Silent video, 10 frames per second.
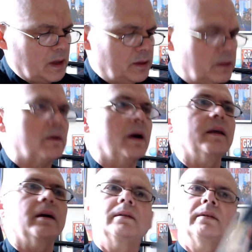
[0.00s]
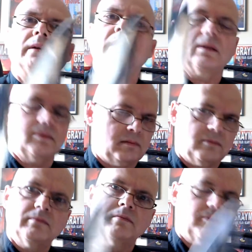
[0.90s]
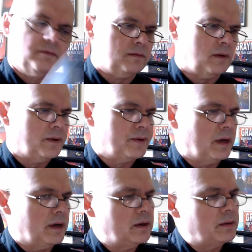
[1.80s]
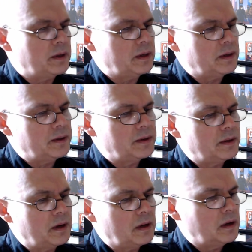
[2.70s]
Let's try that false edge, which is